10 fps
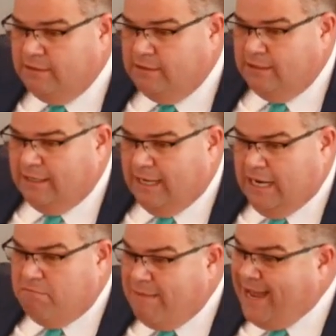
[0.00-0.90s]
And it
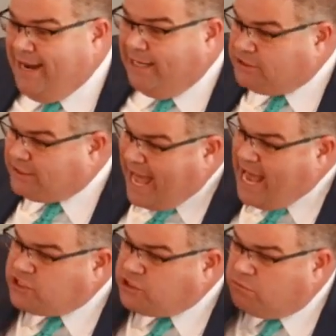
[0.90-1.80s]
made a
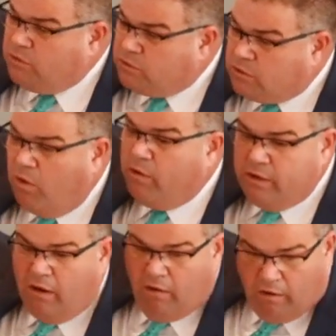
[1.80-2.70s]
sizable
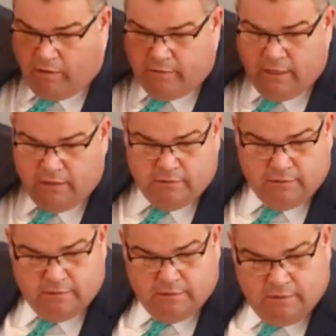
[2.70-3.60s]
courtyard
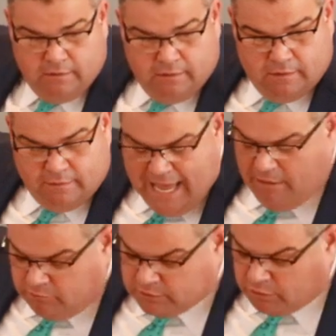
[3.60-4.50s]
that
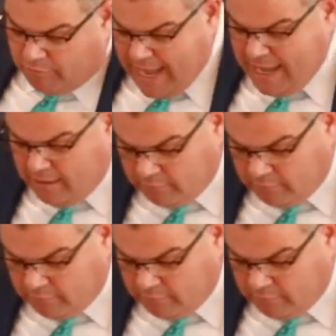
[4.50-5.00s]
was around